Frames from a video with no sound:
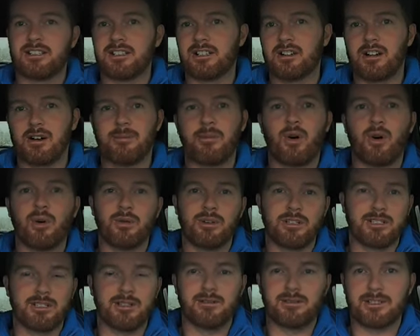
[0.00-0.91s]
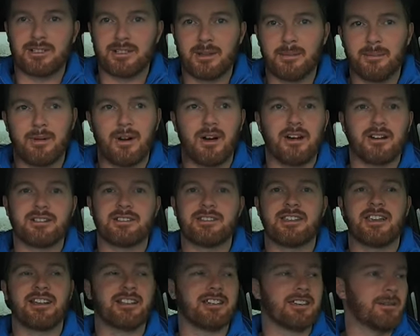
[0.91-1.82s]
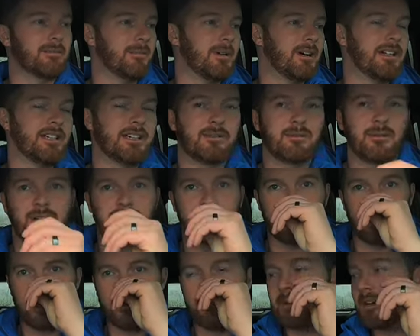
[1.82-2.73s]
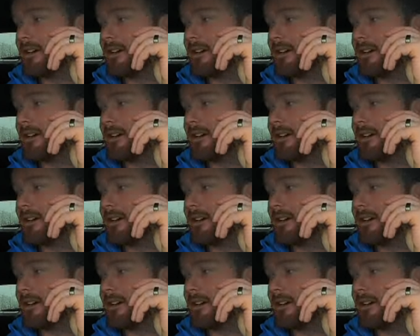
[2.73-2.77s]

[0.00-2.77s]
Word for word: You know, I'm always using the box, getting it muddy and whatnot.